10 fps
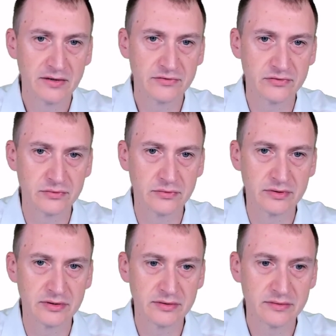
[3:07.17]

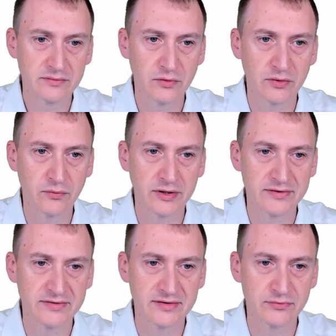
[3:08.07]
So what
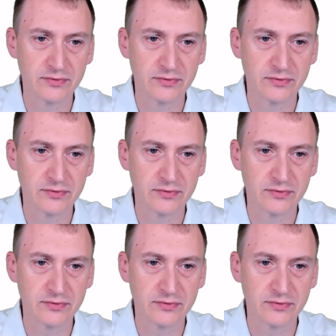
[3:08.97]
is this